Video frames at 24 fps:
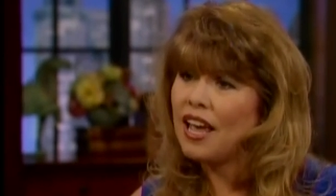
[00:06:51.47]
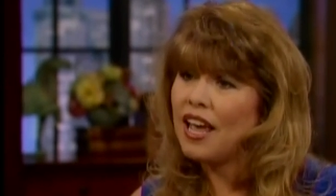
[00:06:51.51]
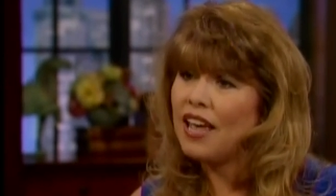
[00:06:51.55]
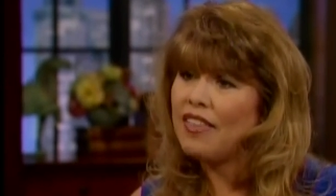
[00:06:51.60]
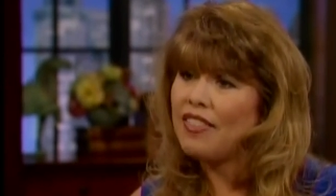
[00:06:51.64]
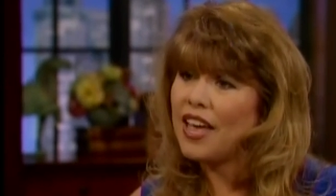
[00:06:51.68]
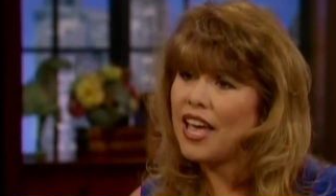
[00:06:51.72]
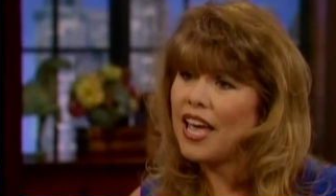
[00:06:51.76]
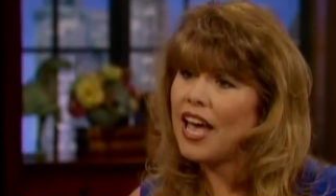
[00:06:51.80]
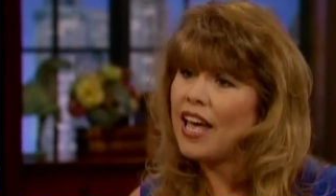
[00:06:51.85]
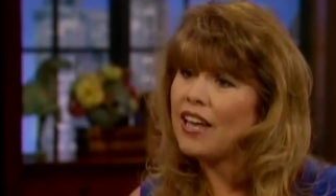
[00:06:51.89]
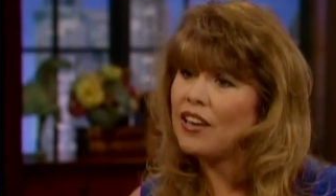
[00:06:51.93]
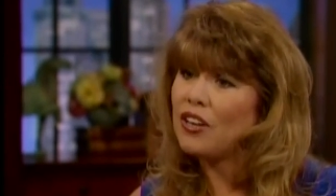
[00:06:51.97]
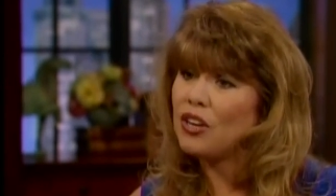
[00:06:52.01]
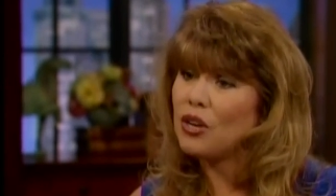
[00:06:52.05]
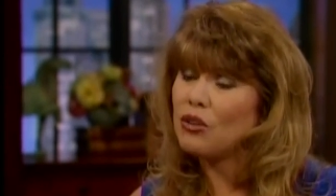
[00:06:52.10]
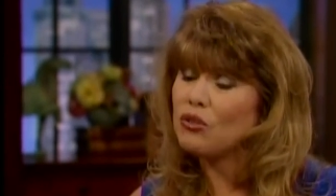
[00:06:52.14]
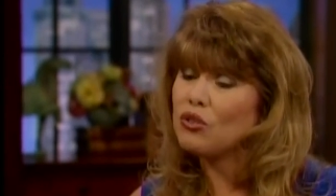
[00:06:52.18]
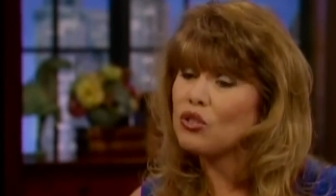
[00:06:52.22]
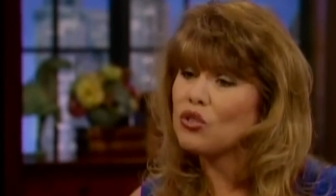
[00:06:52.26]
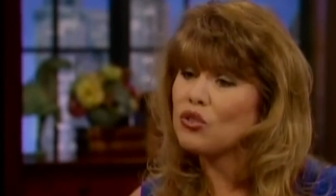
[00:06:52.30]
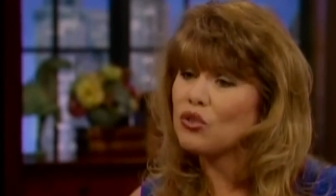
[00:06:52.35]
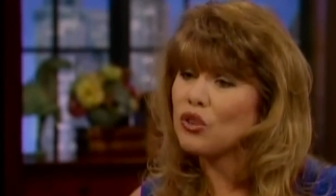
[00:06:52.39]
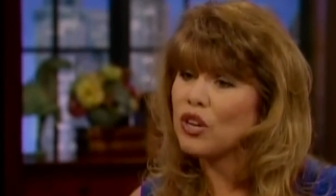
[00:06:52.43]
and they had
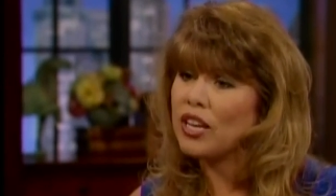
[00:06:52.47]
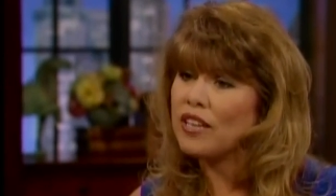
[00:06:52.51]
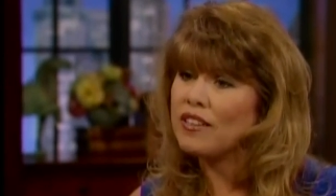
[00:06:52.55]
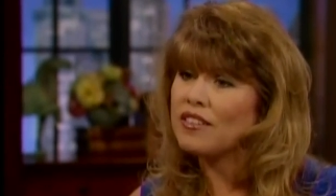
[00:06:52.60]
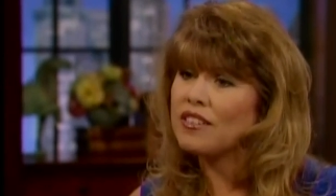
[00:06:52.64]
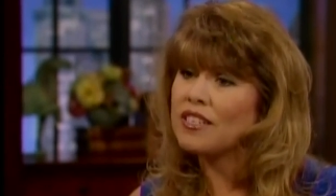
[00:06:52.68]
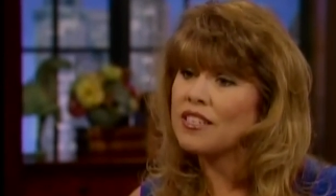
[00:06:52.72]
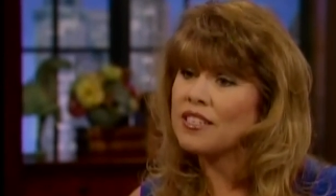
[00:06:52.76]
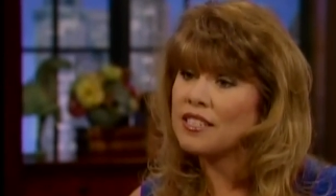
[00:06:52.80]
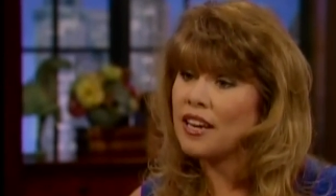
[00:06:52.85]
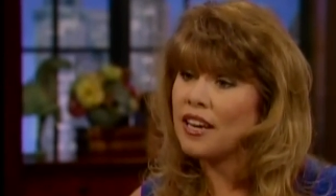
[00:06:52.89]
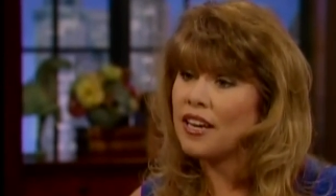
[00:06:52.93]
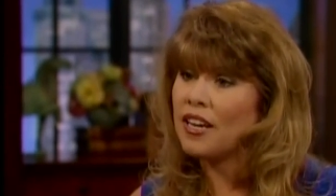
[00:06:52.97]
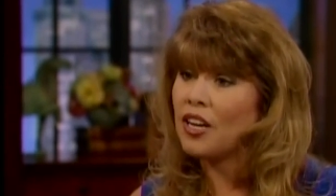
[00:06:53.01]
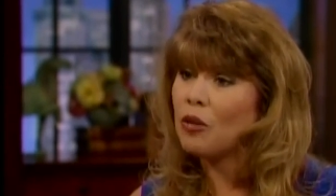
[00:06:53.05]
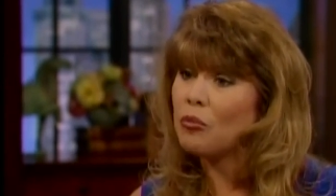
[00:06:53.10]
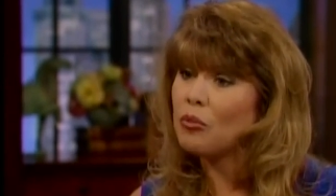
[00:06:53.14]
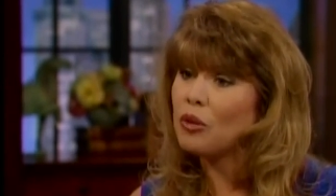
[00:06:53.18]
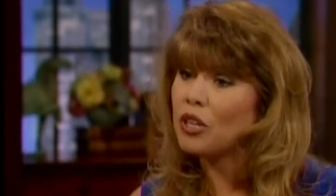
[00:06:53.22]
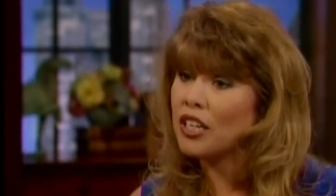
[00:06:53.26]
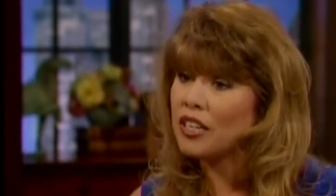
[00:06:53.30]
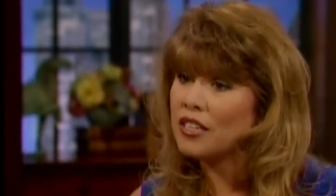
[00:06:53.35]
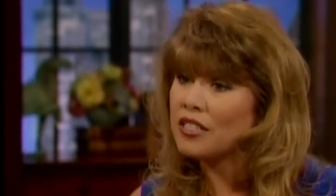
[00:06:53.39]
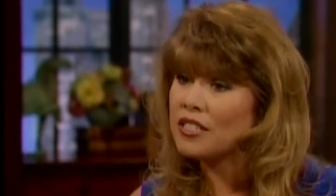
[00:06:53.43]
no strength to stand
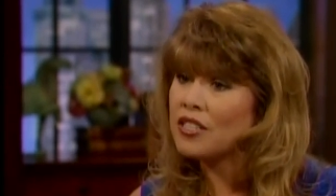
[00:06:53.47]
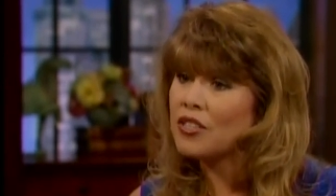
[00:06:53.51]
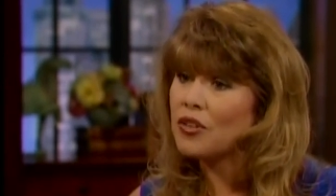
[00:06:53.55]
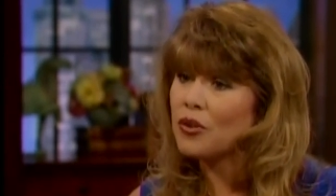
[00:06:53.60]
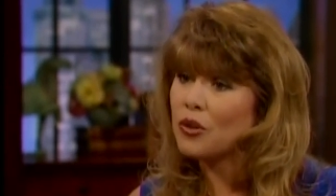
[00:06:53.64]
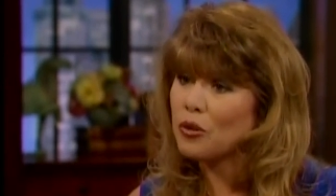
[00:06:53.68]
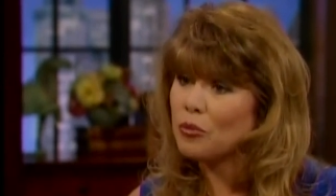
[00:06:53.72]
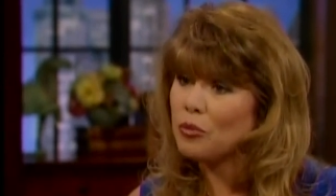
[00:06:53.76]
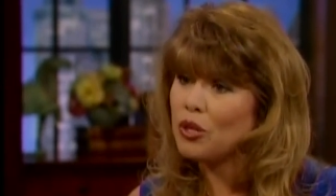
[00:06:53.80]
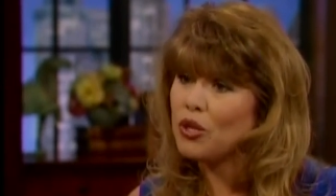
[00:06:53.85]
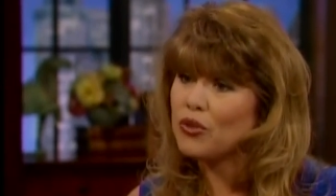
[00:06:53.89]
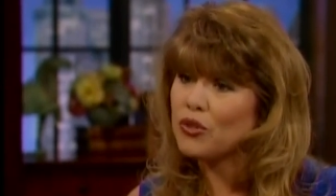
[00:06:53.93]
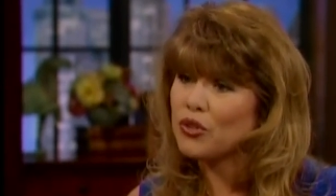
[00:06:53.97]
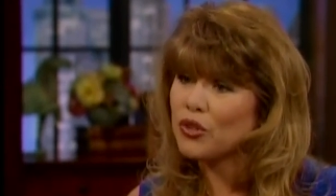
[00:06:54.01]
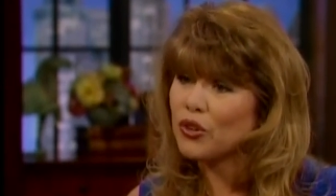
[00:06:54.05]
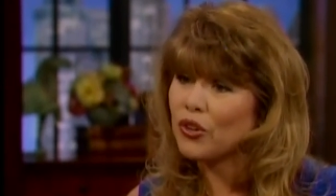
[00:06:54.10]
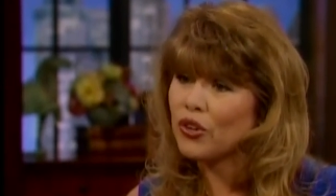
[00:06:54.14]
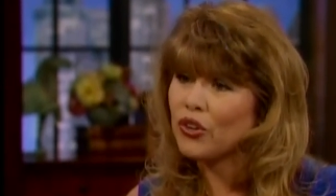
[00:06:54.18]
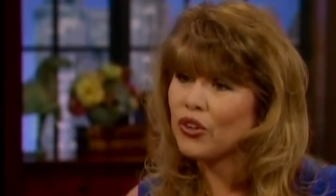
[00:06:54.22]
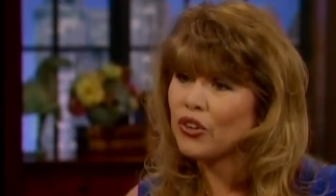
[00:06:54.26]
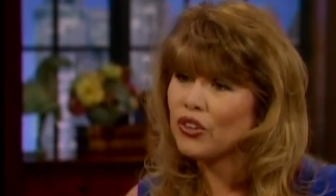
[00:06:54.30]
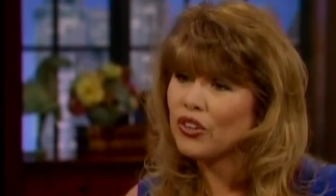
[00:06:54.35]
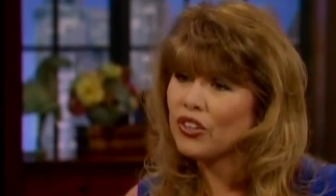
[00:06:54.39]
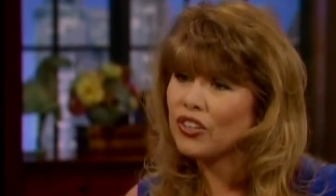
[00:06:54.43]
up against their
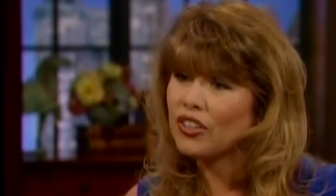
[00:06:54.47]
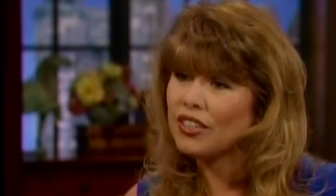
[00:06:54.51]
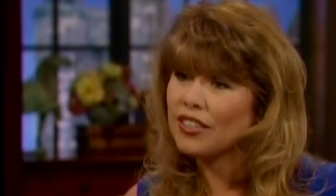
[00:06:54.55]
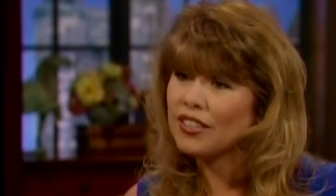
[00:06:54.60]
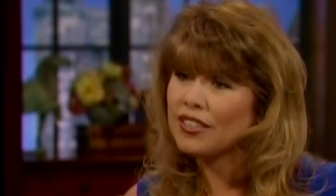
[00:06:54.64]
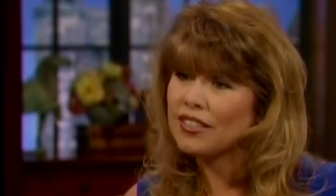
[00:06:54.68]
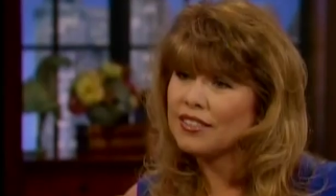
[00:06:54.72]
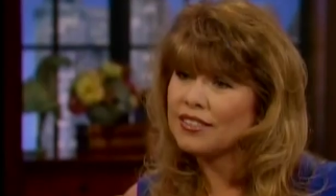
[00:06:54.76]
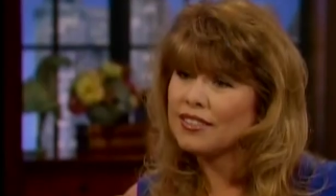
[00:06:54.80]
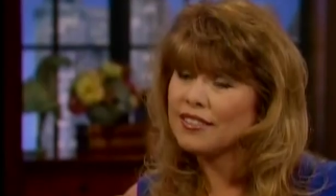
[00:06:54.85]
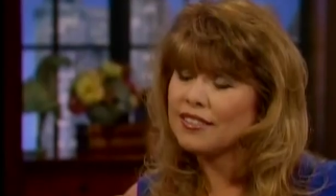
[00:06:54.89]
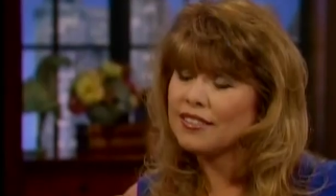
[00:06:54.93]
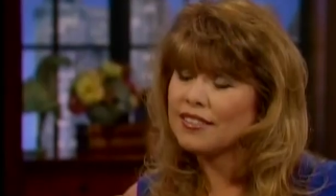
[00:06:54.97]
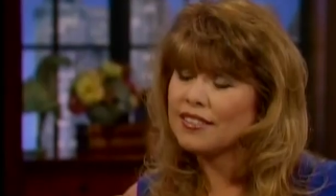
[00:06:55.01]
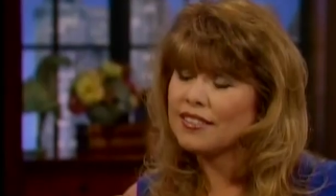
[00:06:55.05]
abuser. Angela,